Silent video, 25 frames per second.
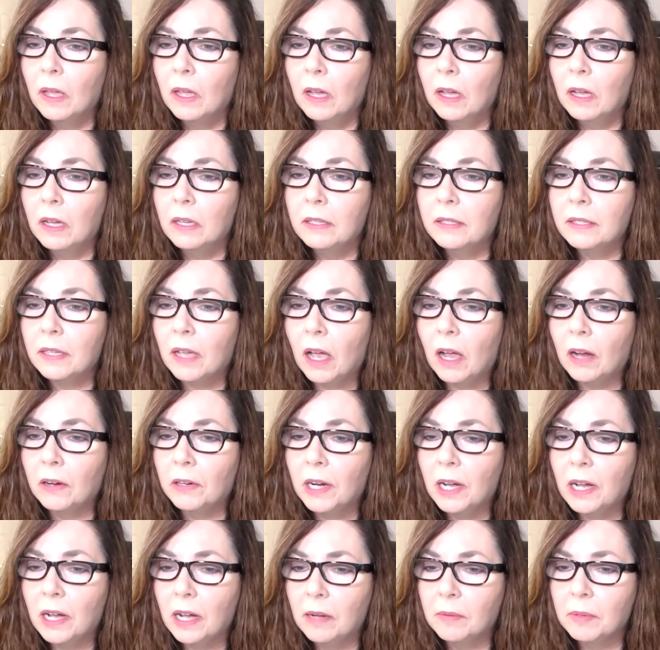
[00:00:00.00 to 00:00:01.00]

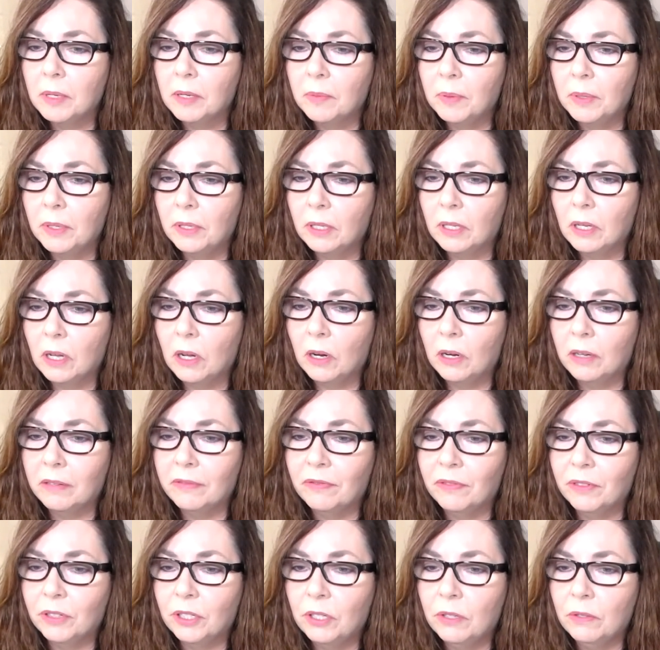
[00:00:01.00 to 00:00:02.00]
Azara, I'm going to pull a card
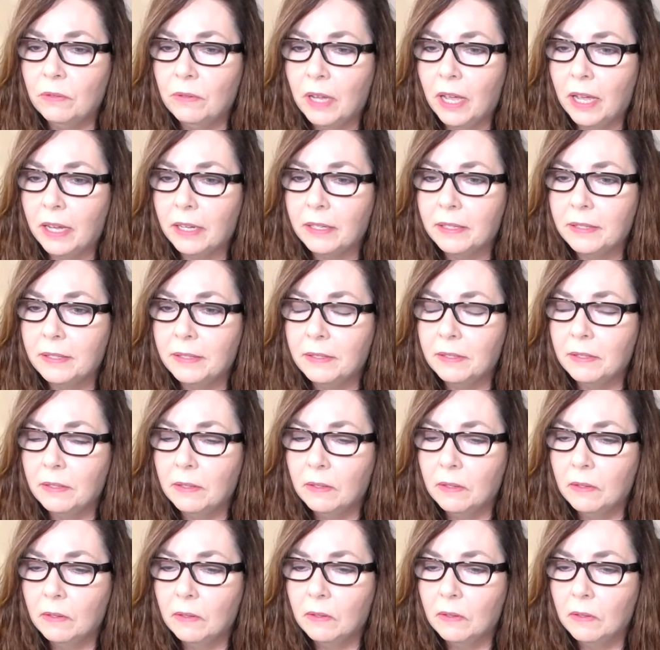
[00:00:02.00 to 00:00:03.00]
for you next.
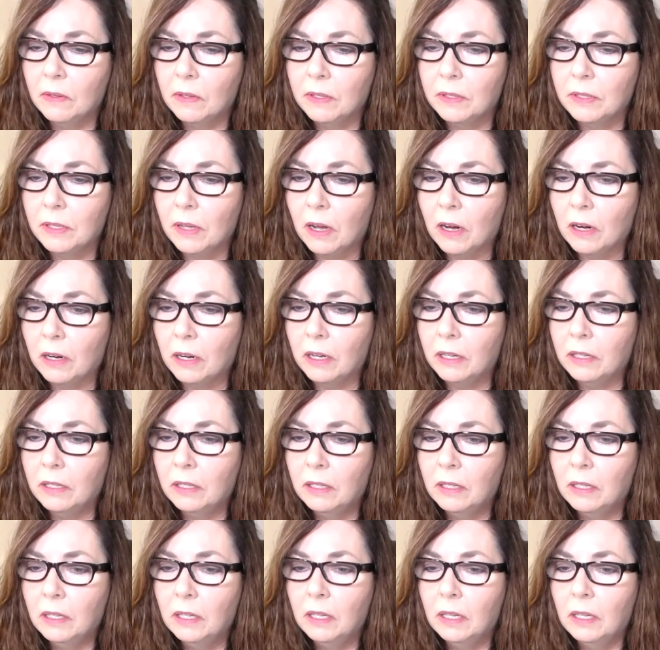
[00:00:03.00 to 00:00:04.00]
Azara
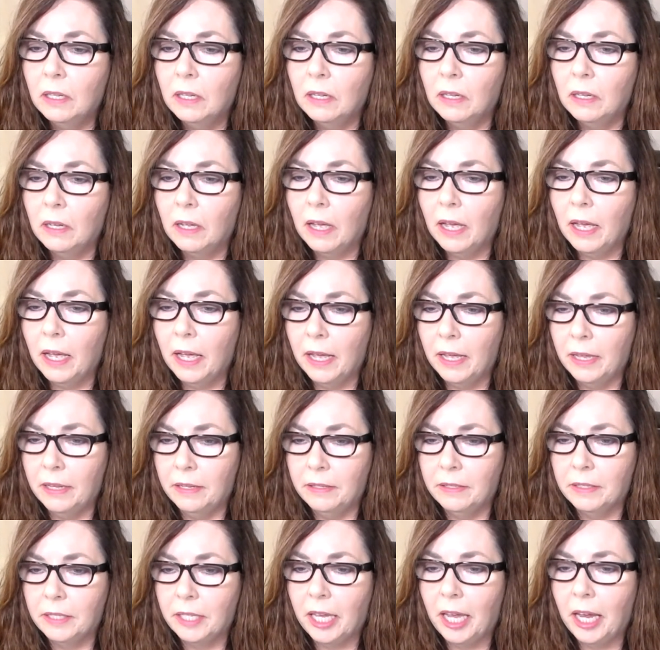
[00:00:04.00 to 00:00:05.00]

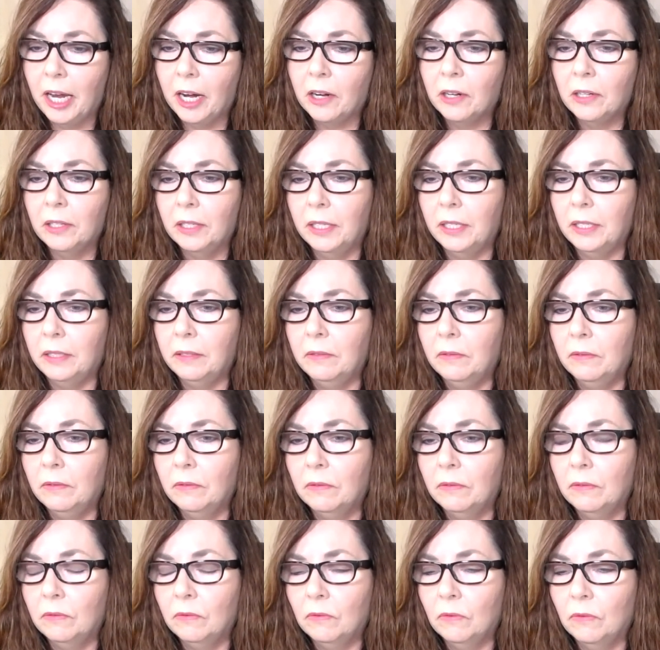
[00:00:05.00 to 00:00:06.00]
and Carolyn
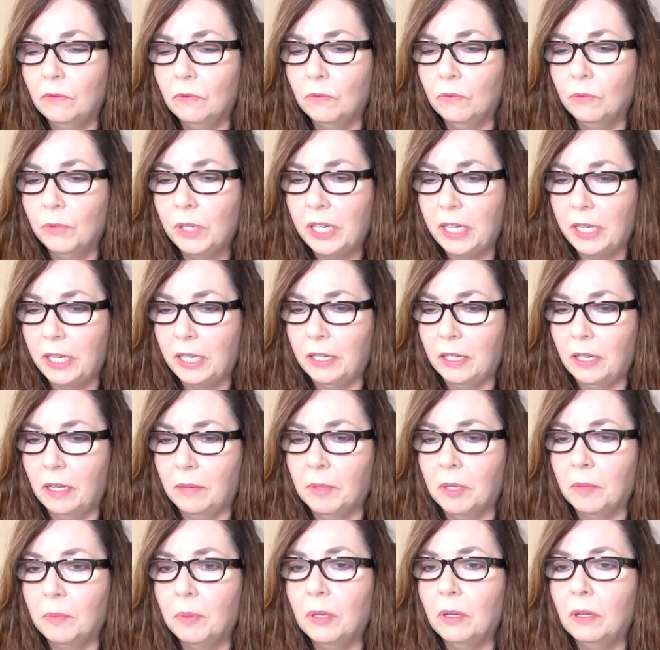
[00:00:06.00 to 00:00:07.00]
Reed. I'm
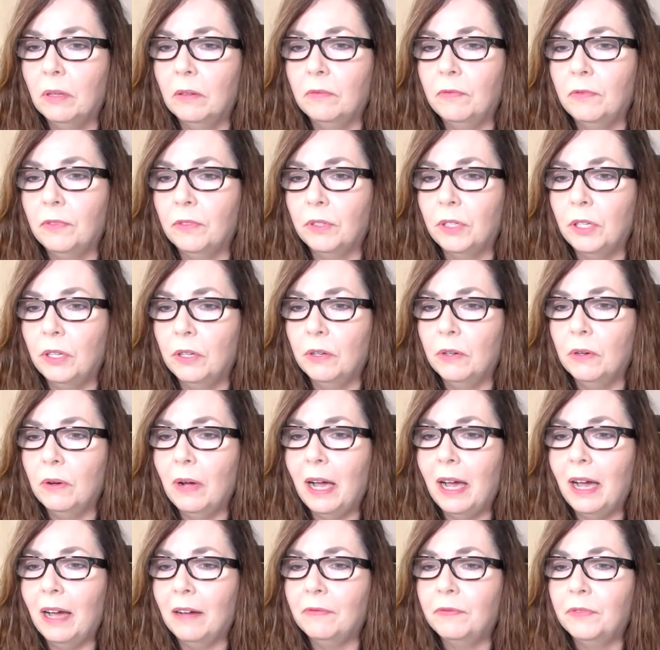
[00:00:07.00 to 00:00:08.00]
going to pull for you
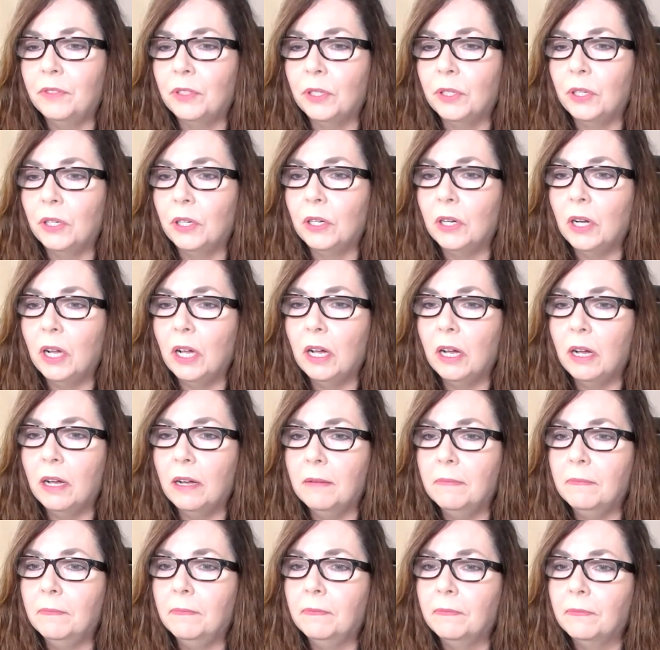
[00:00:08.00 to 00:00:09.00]
after
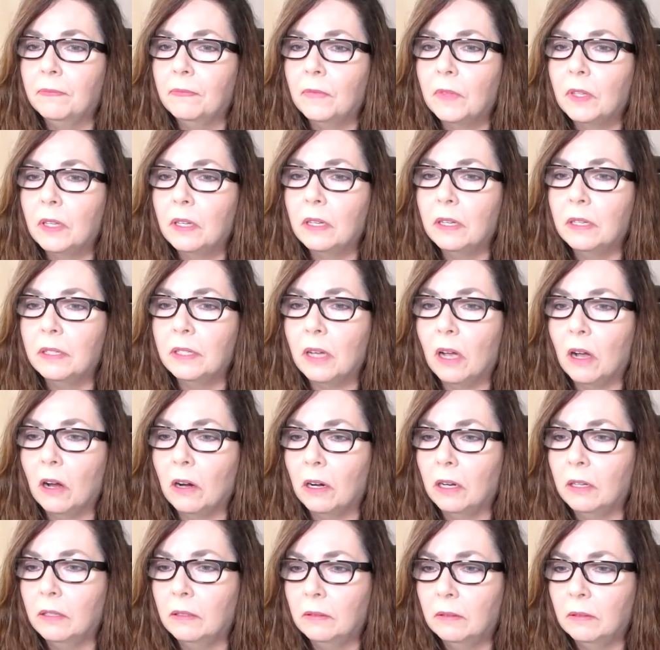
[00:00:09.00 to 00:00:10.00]
um,
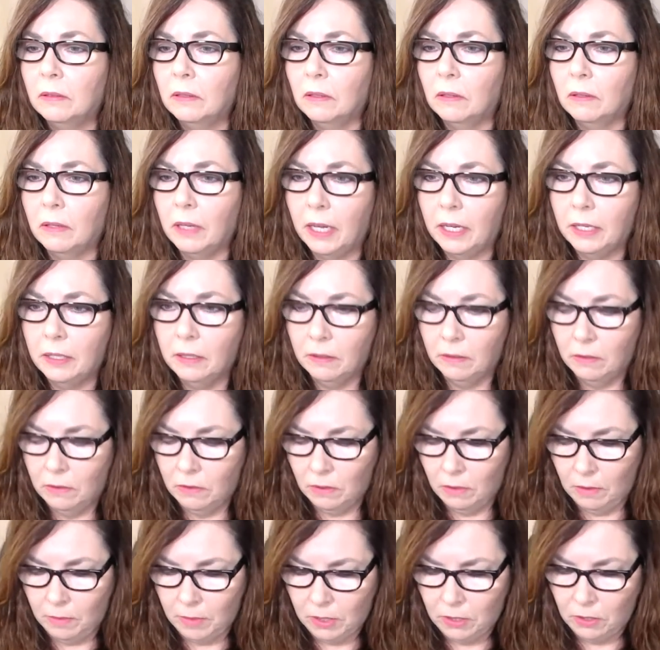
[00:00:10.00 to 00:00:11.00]
Azara. Okay.
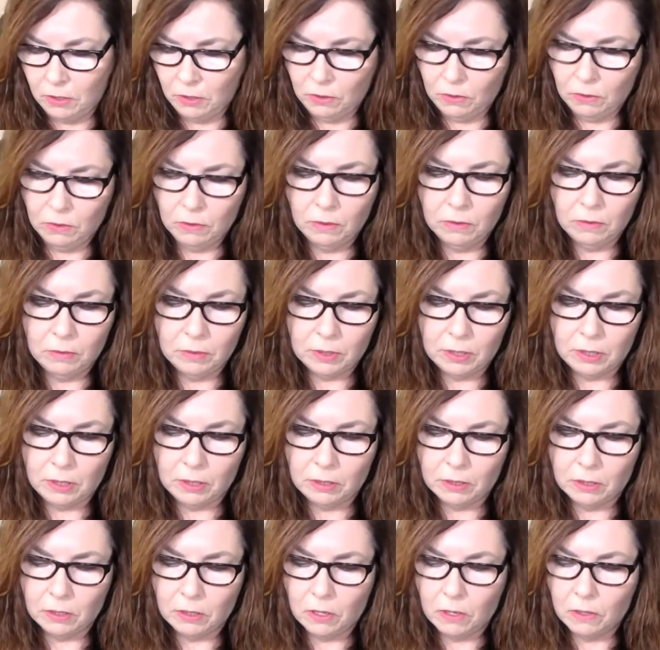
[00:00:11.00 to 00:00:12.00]
So let me do, let's see,
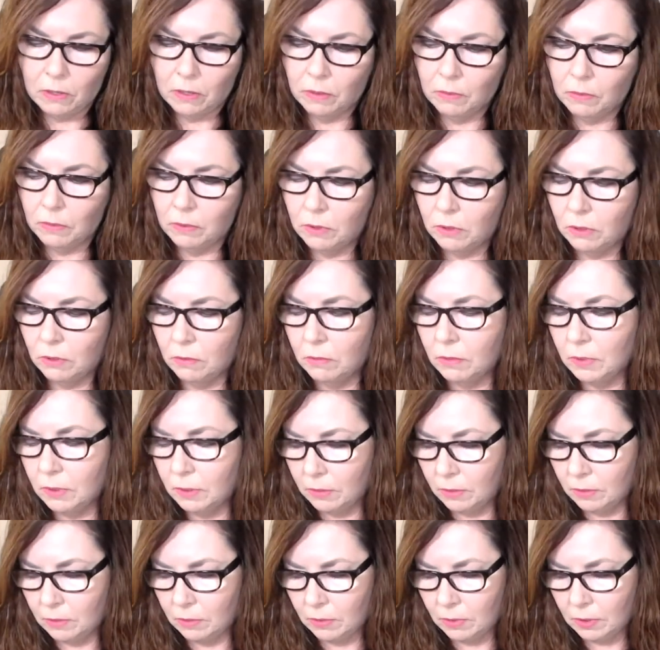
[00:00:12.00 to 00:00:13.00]
Azara.
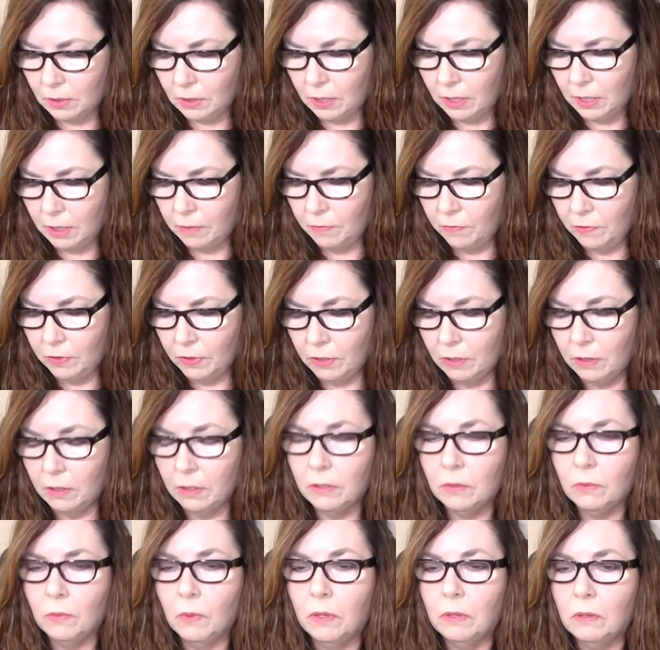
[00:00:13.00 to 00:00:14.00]
Yeah, I'm feeling
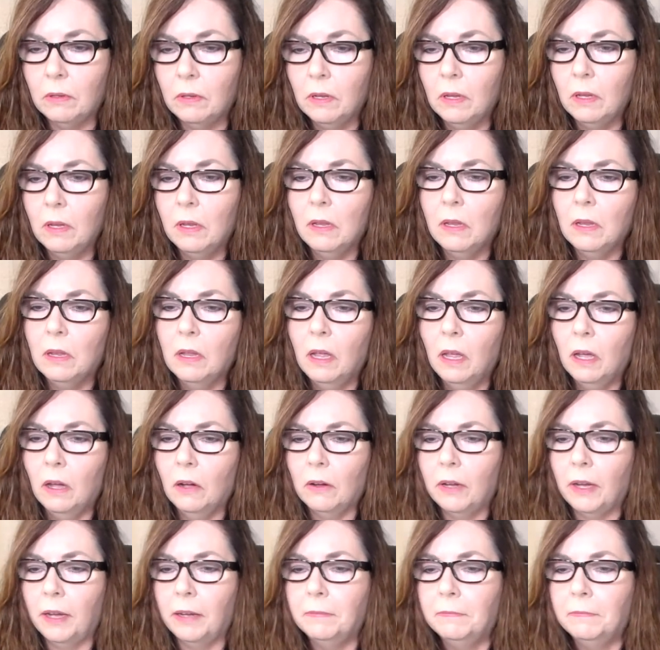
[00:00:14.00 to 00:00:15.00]
this one. Okay.